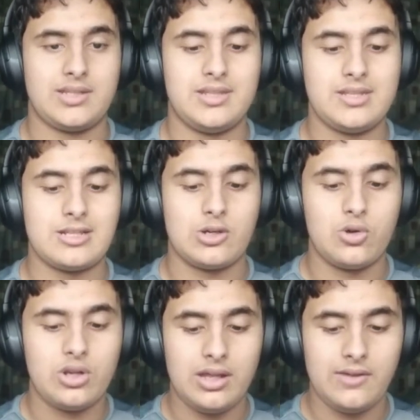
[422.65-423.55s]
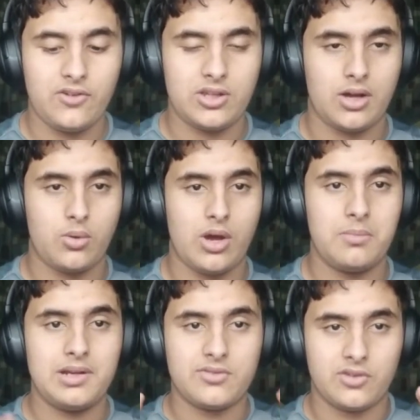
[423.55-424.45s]
This is only for the
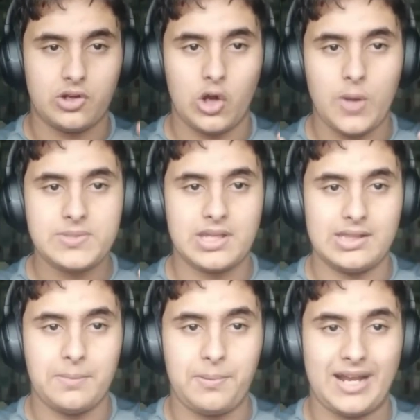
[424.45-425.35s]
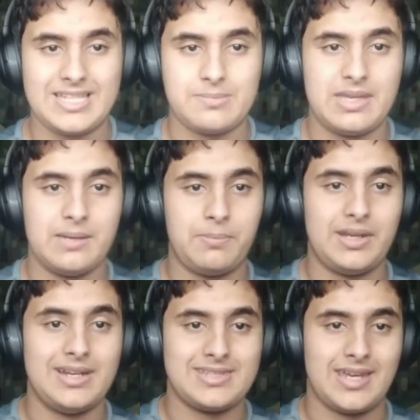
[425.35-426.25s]
acquirement of crops and the price being pre
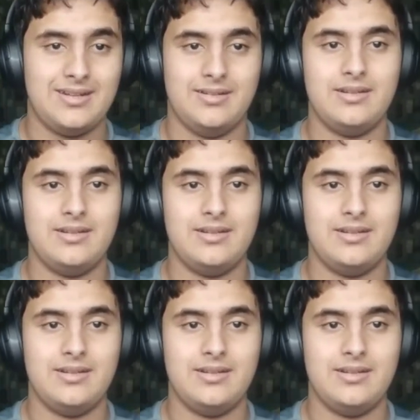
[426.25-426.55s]
decided.